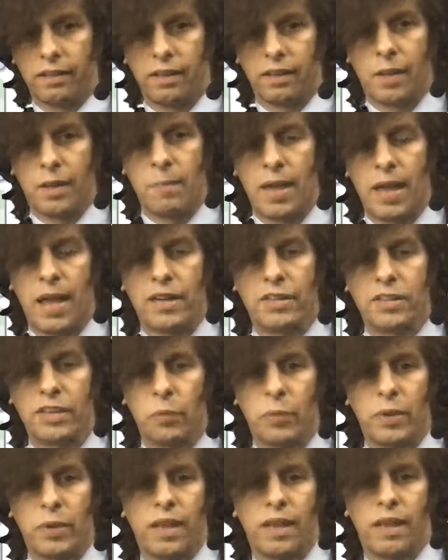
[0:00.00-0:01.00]

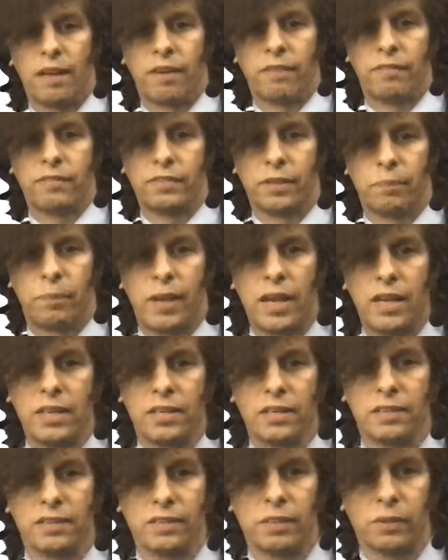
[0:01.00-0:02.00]
imagine we have some
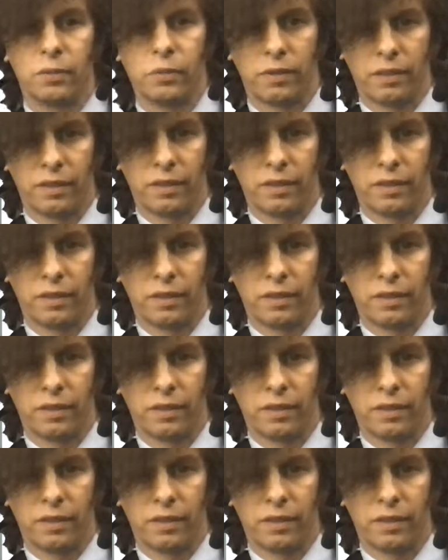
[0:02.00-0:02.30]
agents who